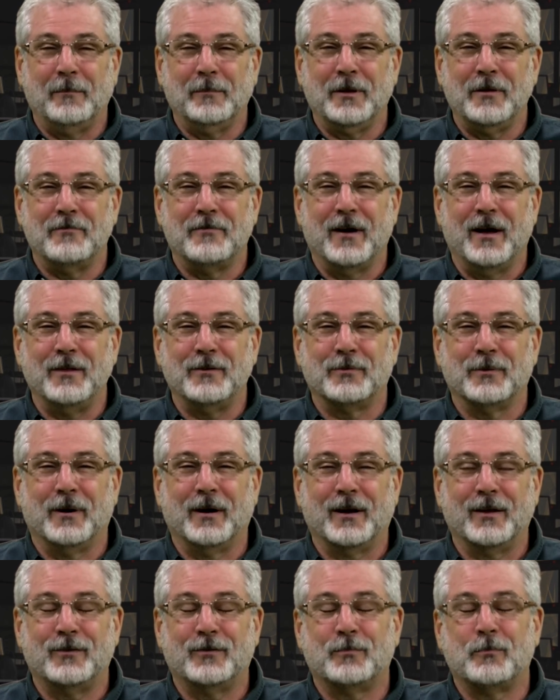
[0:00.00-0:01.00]
I'm Lee
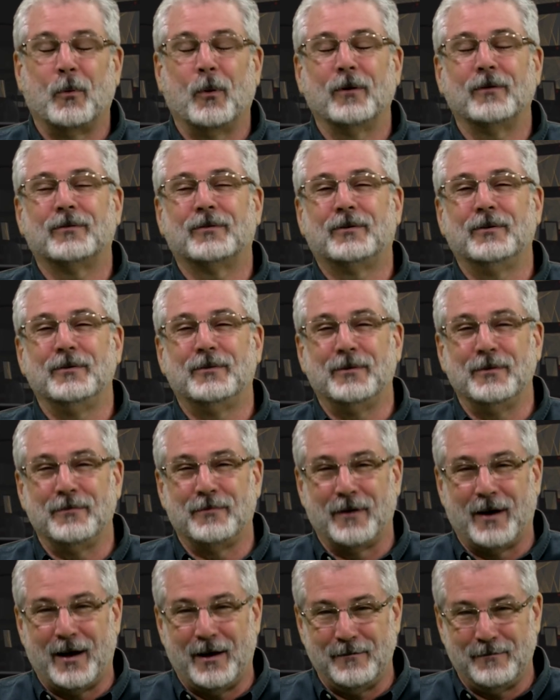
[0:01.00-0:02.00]
Feinswag at Sports
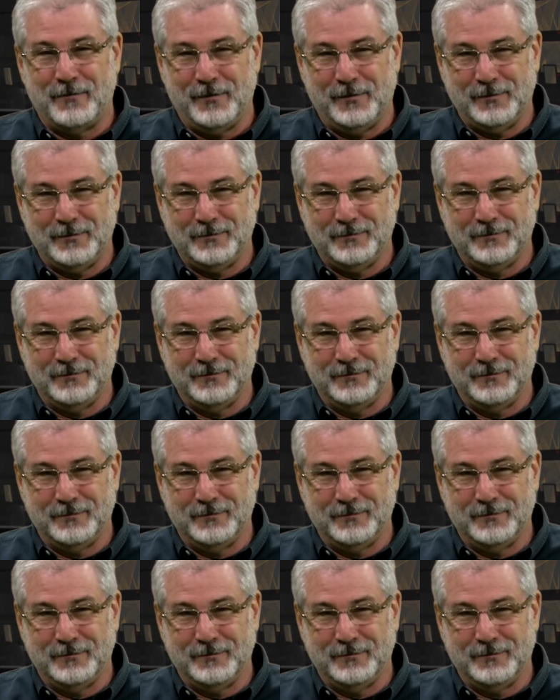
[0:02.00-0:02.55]
225.